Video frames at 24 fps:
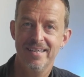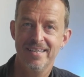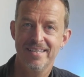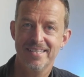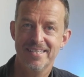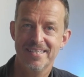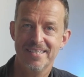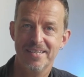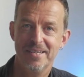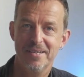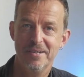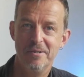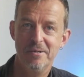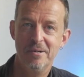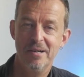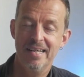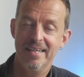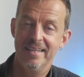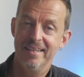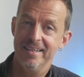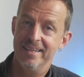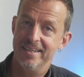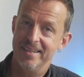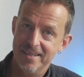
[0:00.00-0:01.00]
So
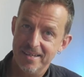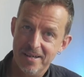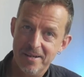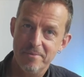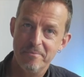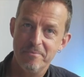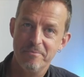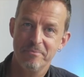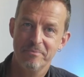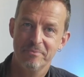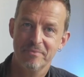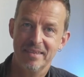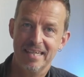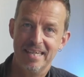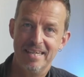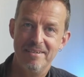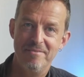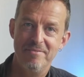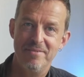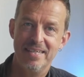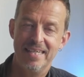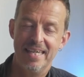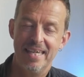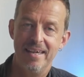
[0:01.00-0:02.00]

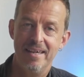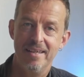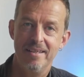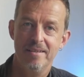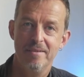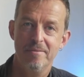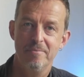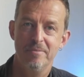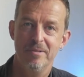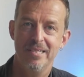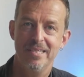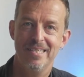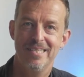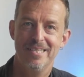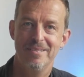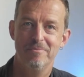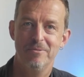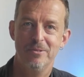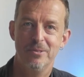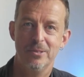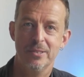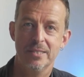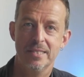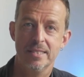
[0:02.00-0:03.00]
if you can, please
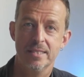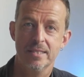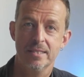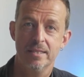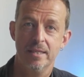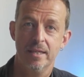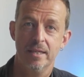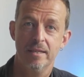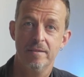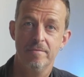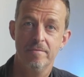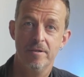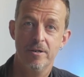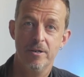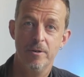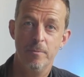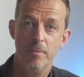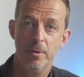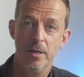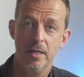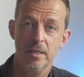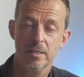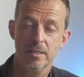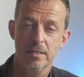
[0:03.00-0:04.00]
support us. Thank you very
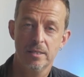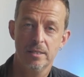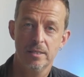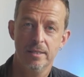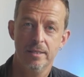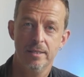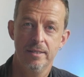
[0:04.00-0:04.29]
much.